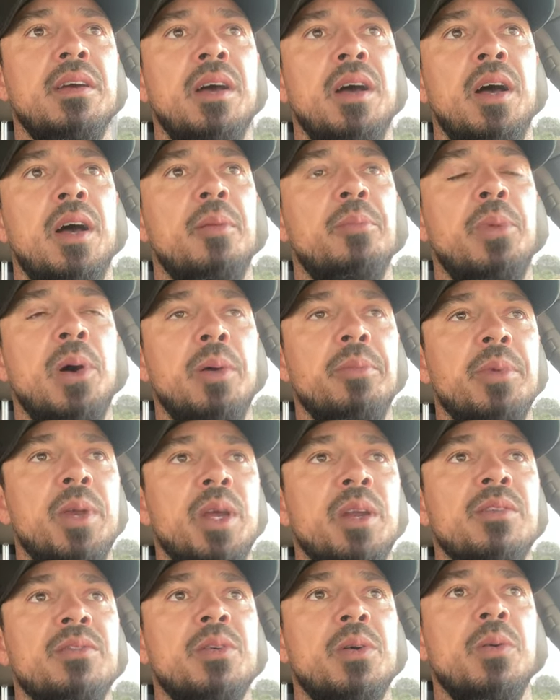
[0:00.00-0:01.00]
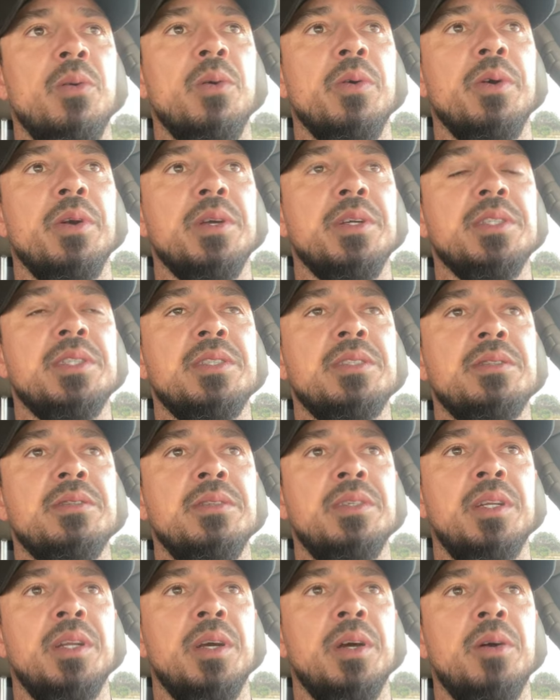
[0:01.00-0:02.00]
uh, pumpkin, of course,
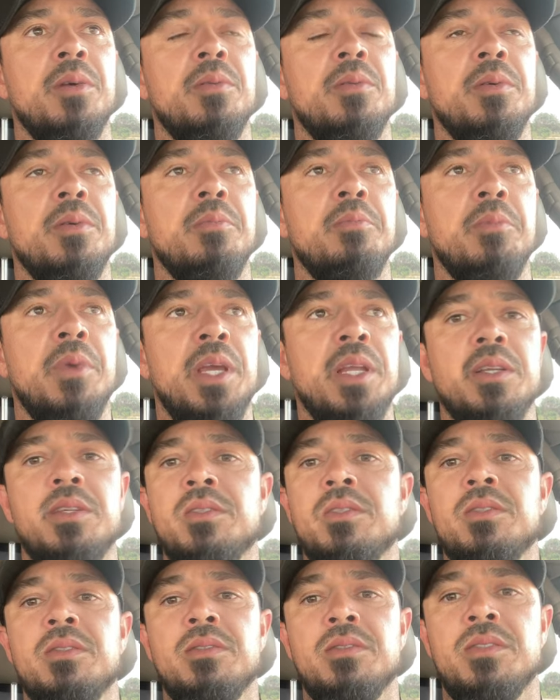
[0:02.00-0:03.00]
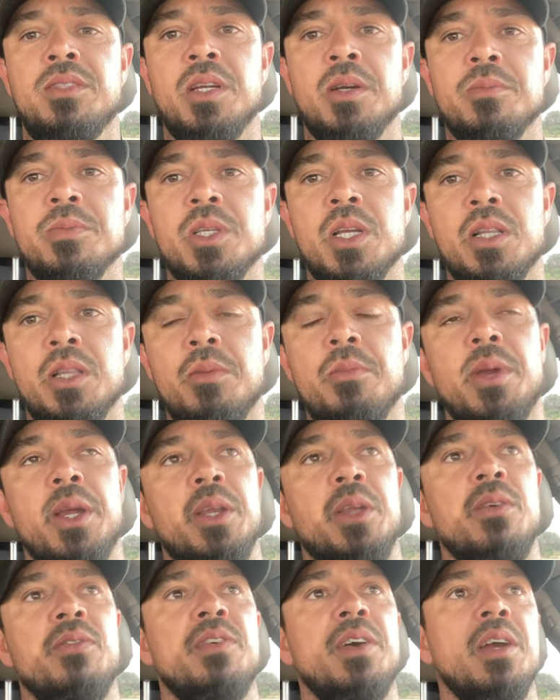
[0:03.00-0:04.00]
you know, mint jumps on the
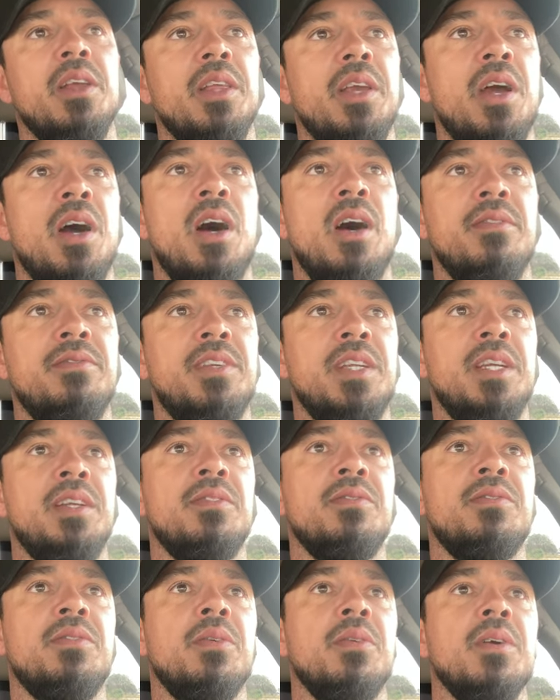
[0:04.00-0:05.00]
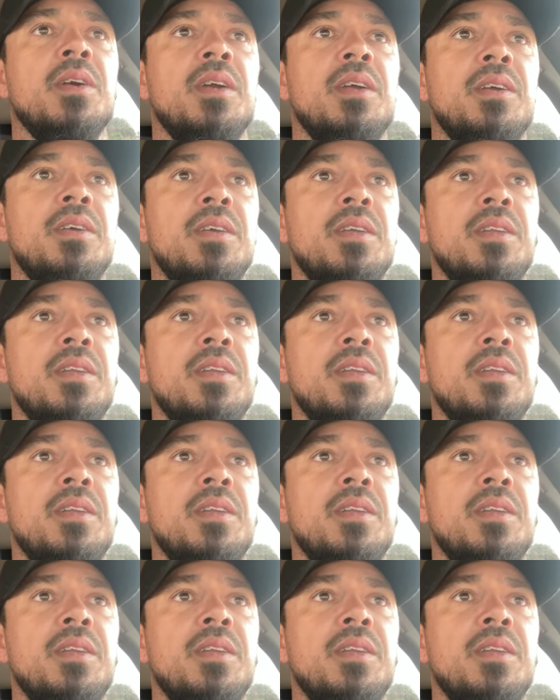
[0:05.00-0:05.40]
menu fairly often for